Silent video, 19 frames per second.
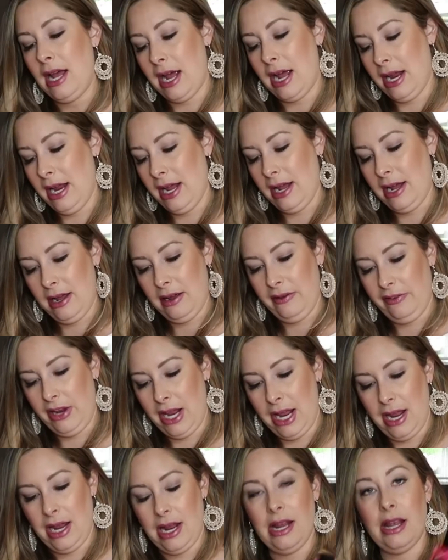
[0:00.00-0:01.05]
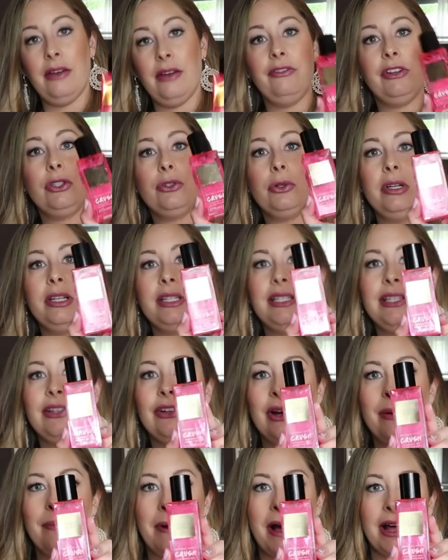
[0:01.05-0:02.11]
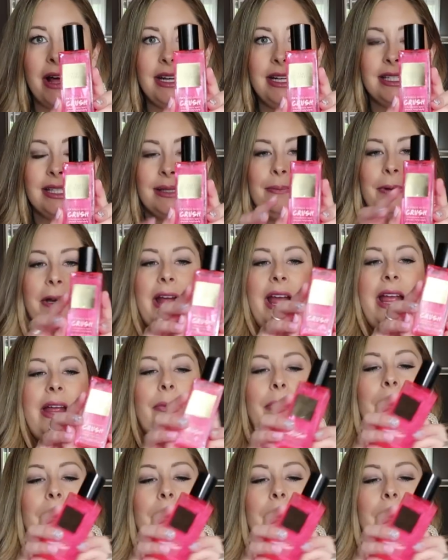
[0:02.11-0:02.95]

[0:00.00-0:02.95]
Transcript: I have a Victoria's Secret body spray.